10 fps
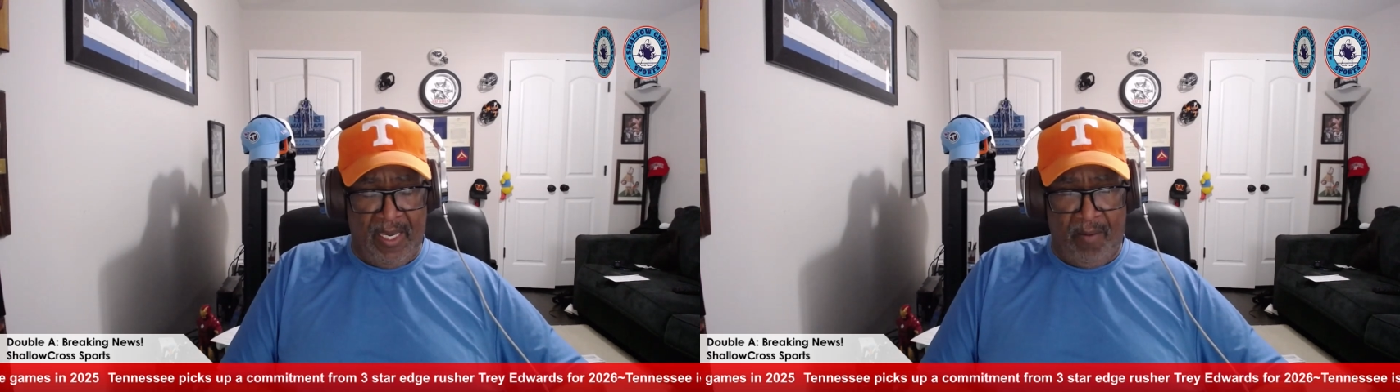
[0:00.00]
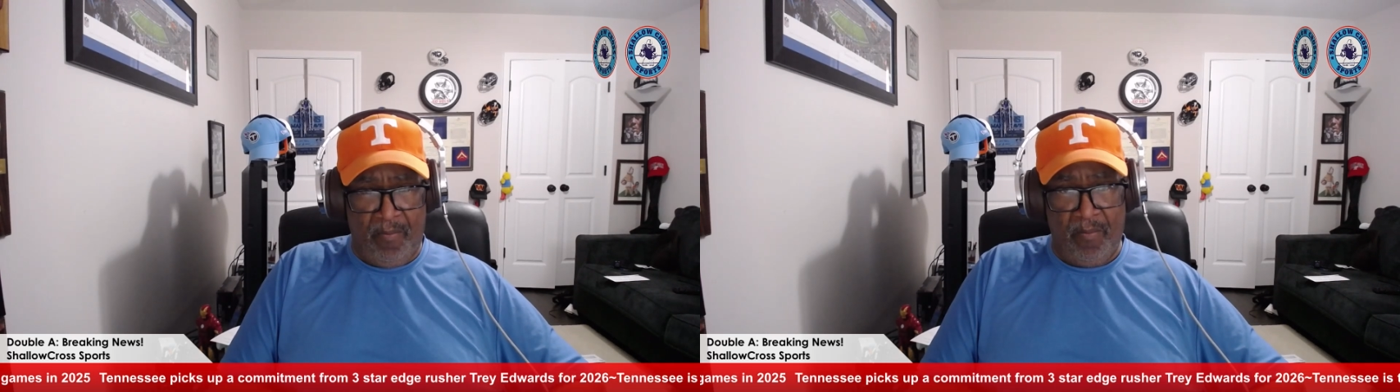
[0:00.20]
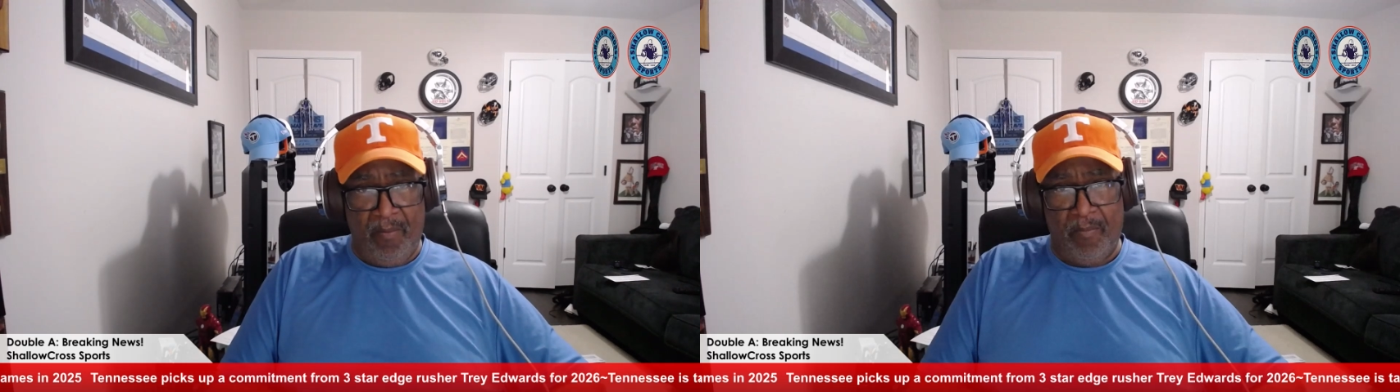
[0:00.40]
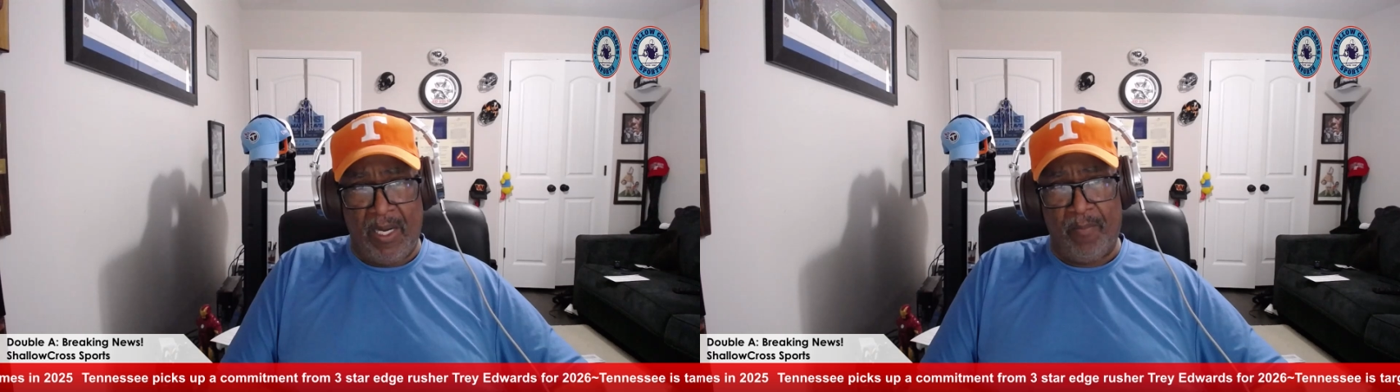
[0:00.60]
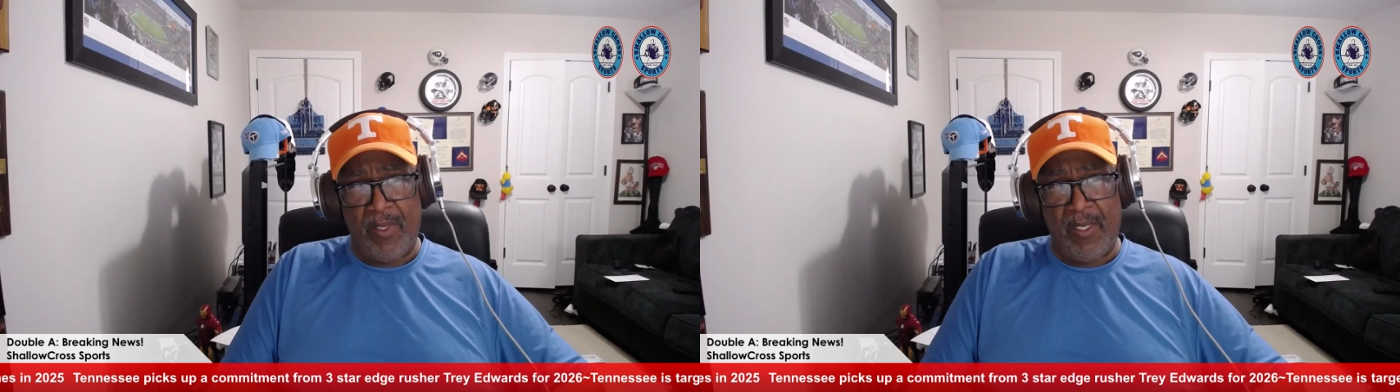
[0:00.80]
but I
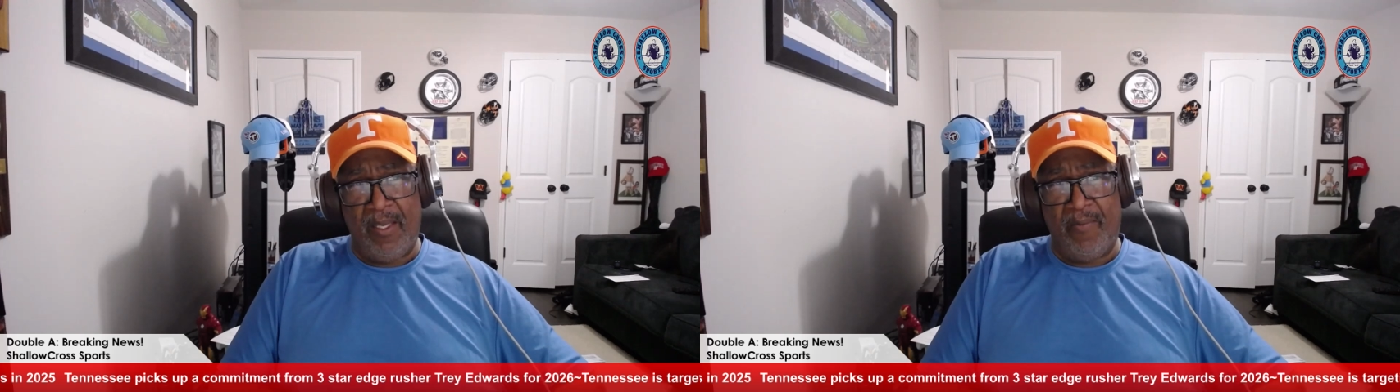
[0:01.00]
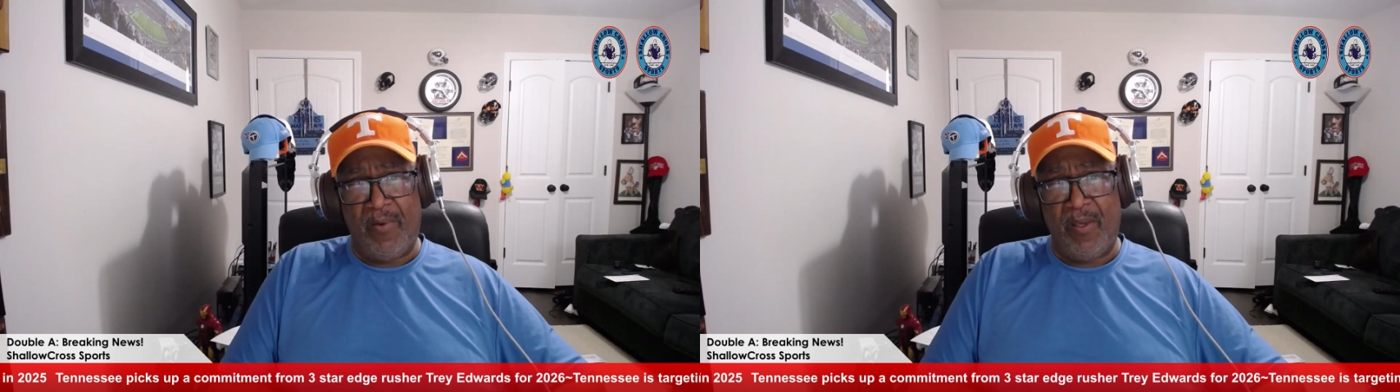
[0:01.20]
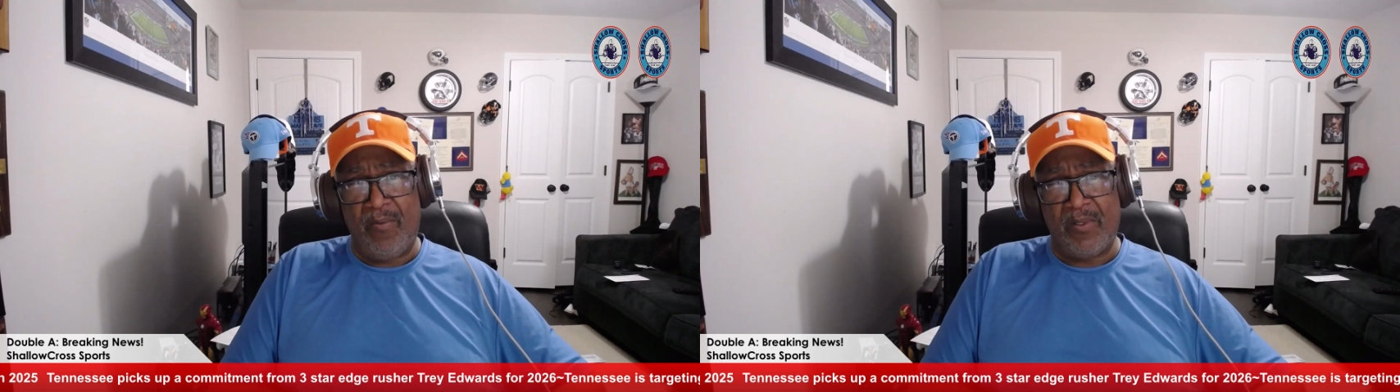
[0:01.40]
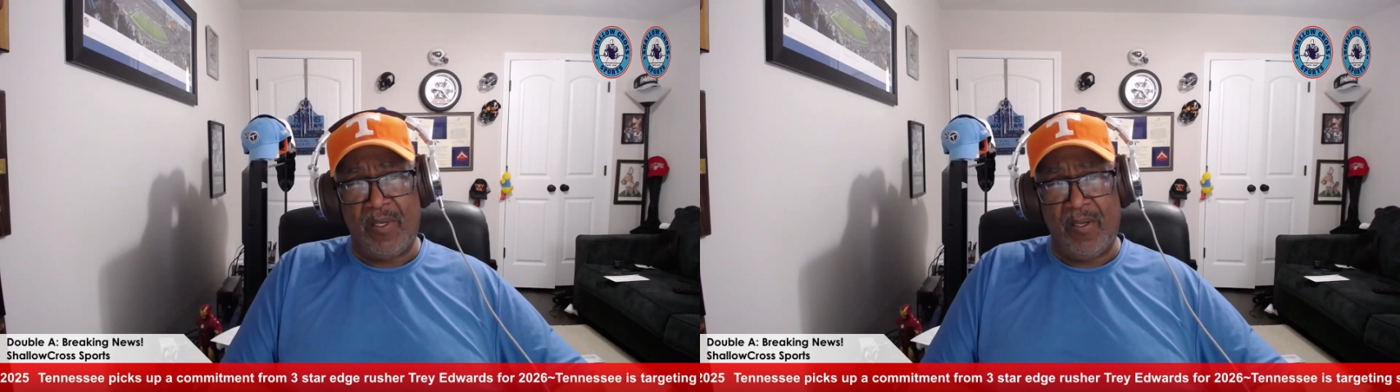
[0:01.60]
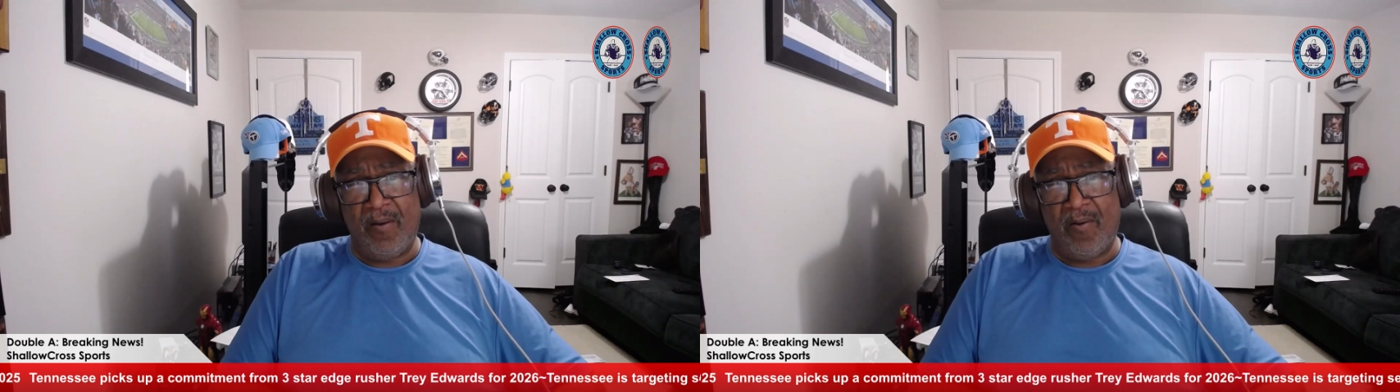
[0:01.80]
believe he was here
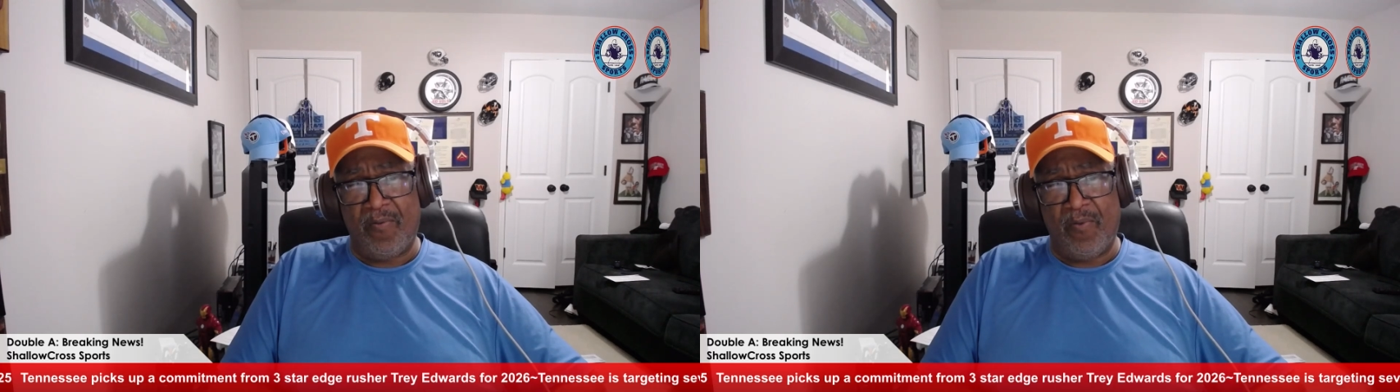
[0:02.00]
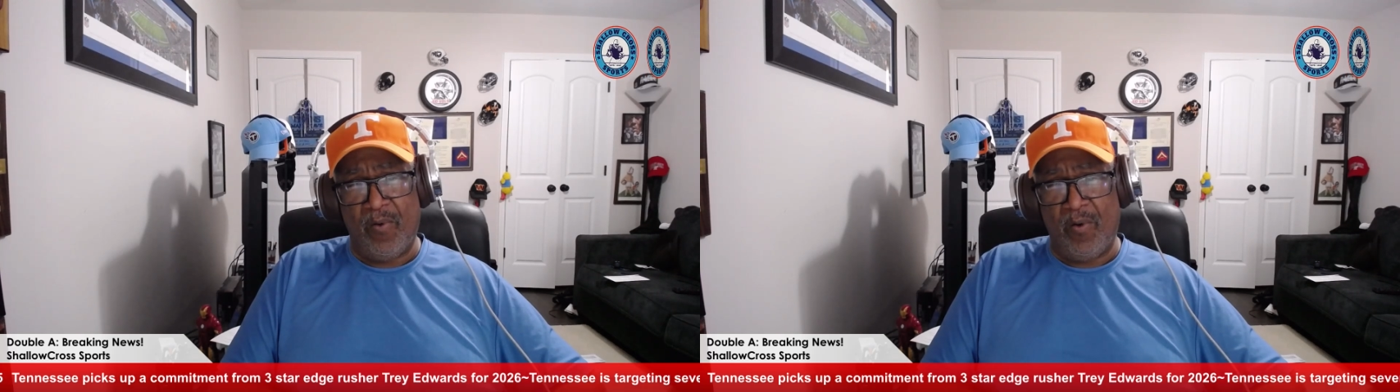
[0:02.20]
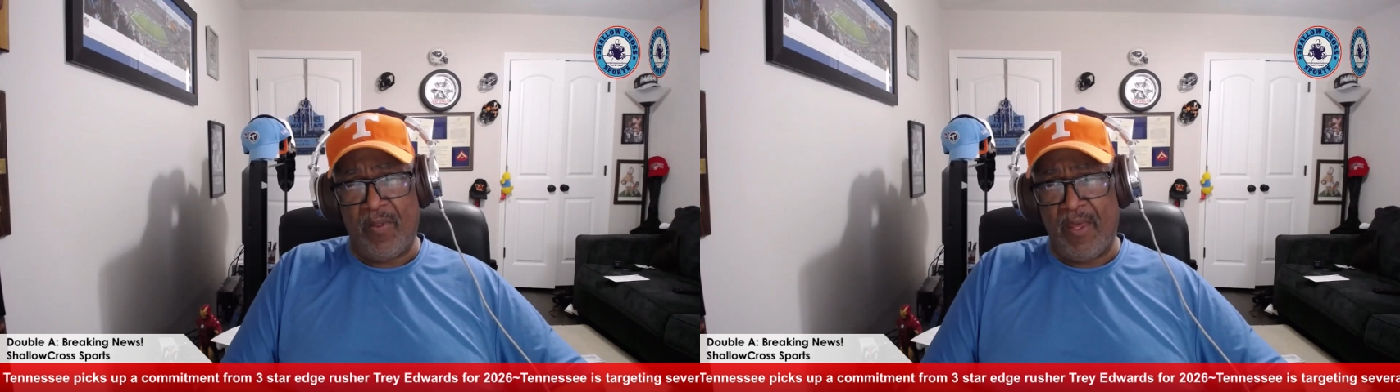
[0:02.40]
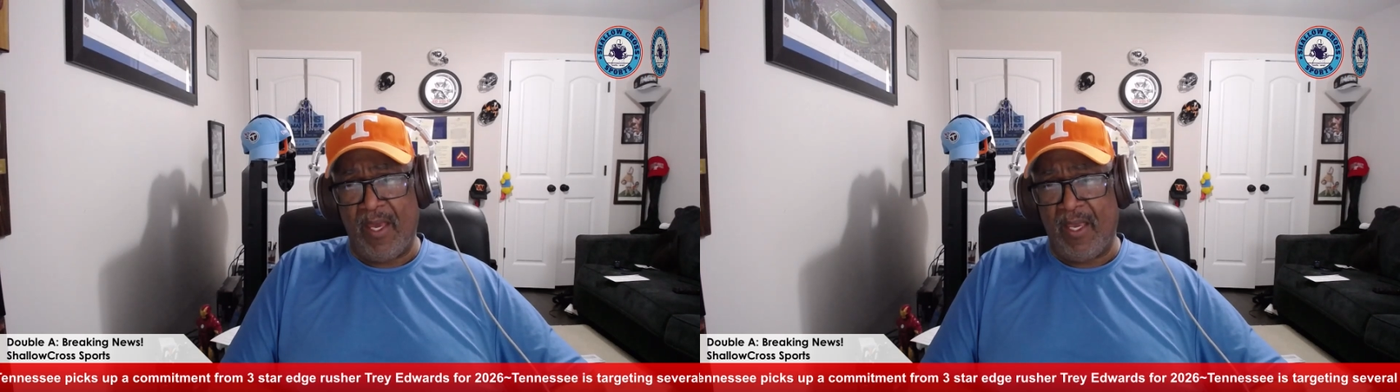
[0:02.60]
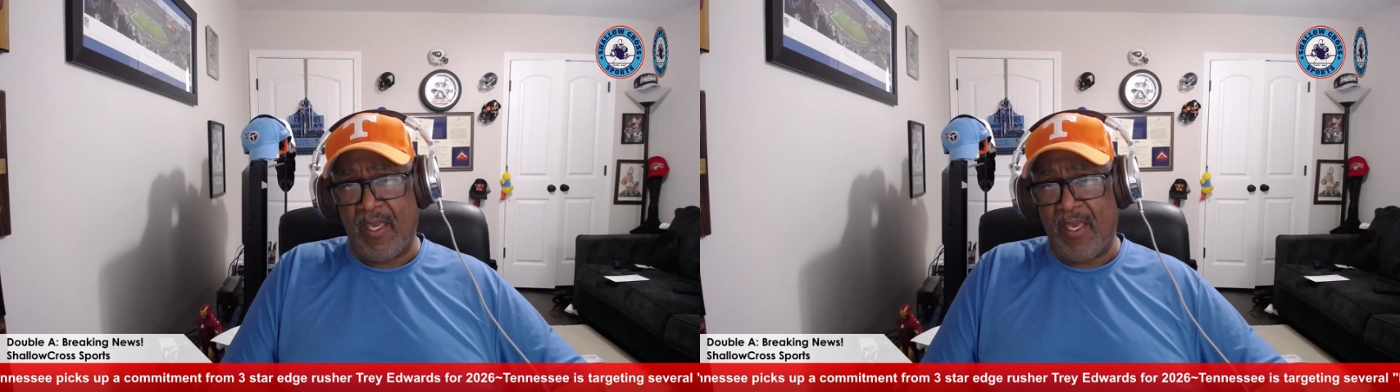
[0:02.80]
for that
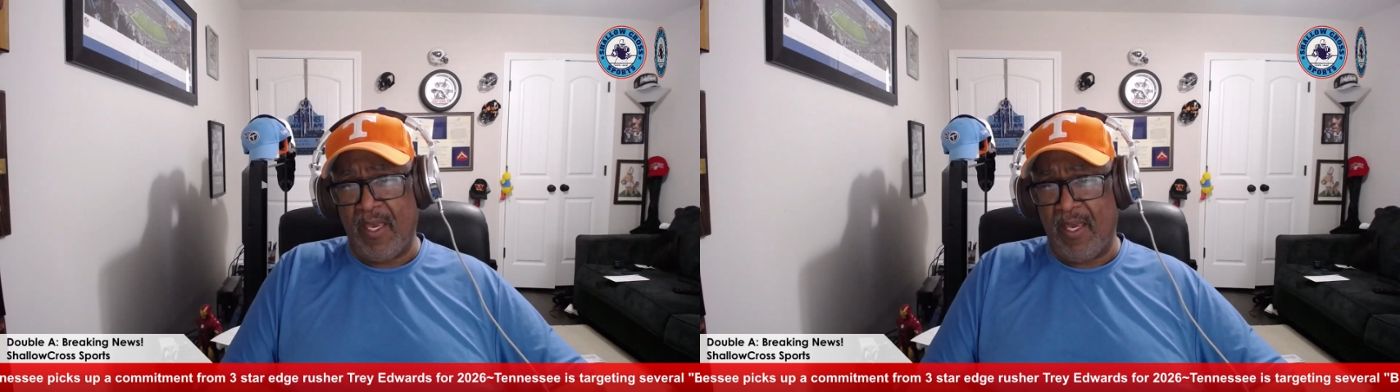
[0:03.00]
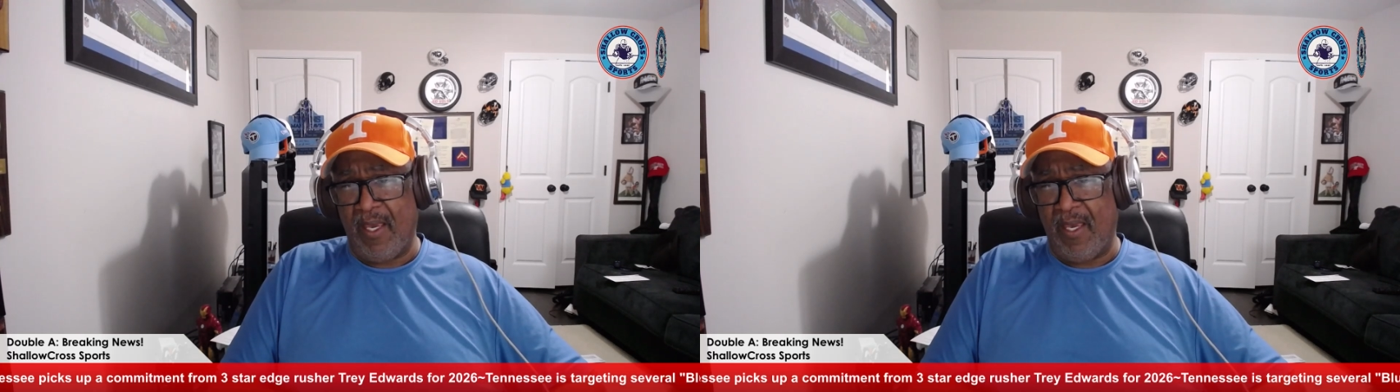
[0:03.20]
game